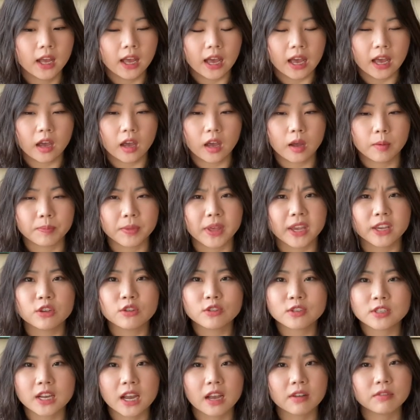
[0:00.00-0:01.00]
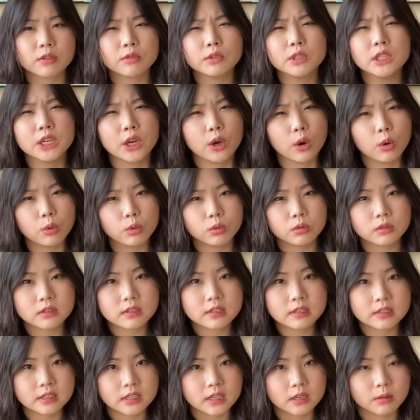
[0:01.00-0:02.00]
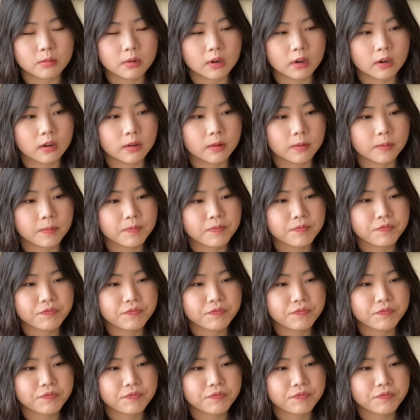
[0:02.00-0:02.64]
I used to have a really old steamer